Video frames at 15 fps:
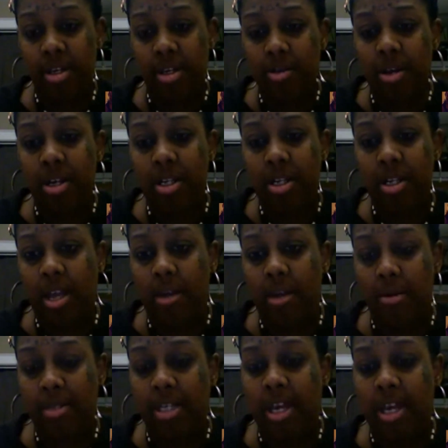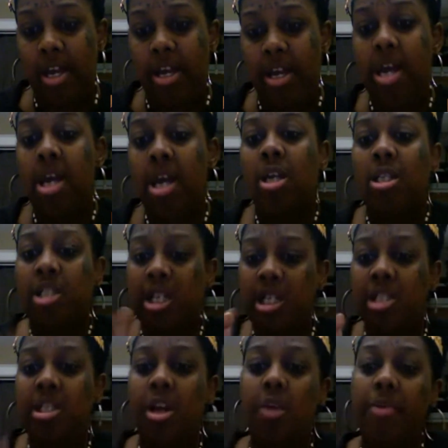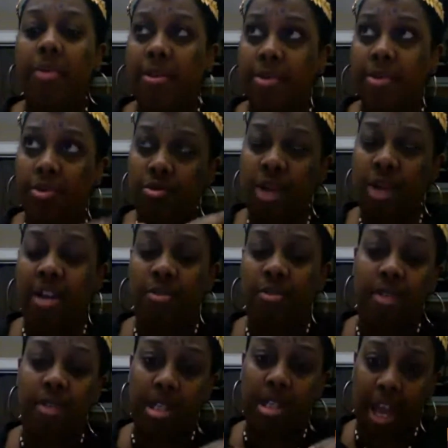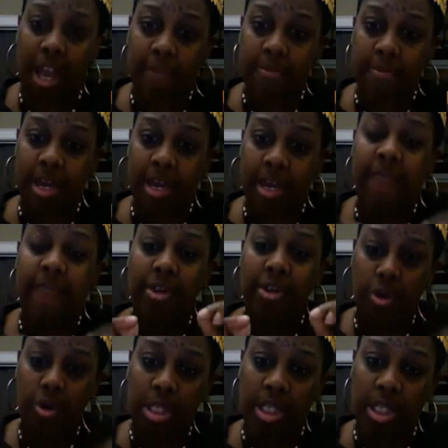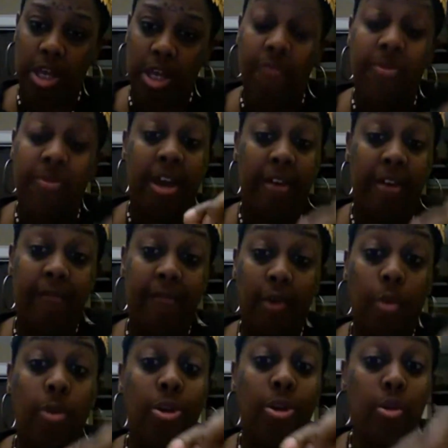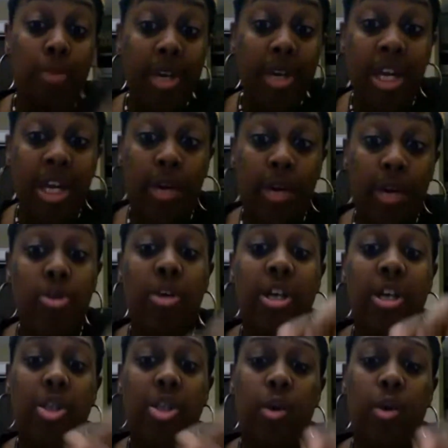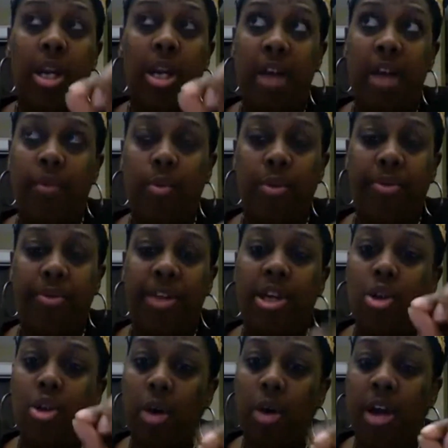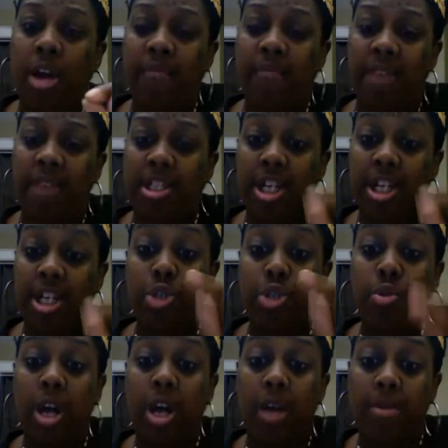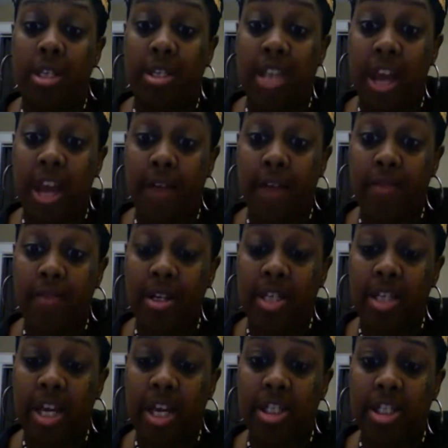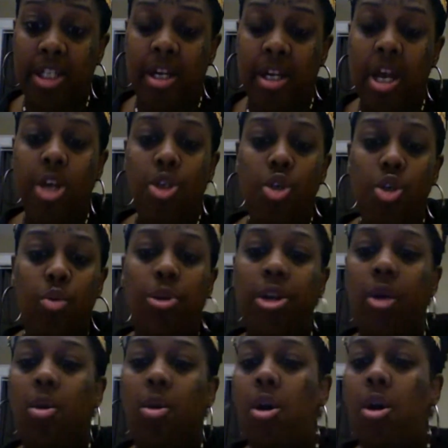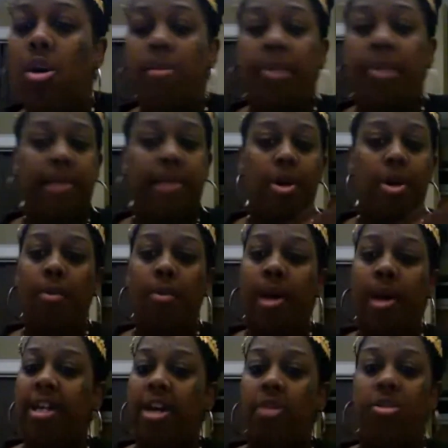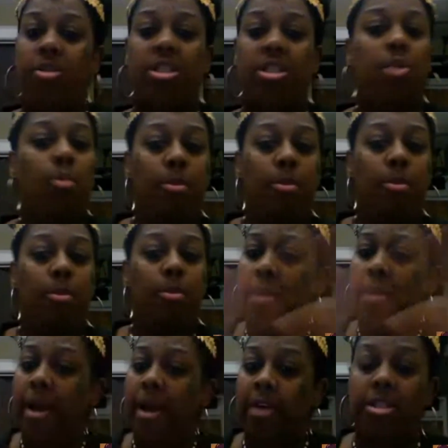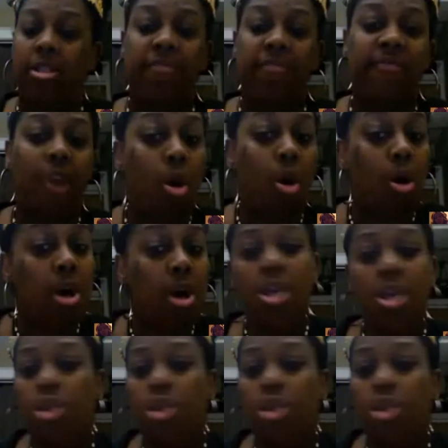Understand what I'm saying? Just know that you got to do the same thing for yourself. Therefore, when you get to a level within your elevation that you come to that realization, you will no longer blame nobody else, and it won't be nobody else's fault.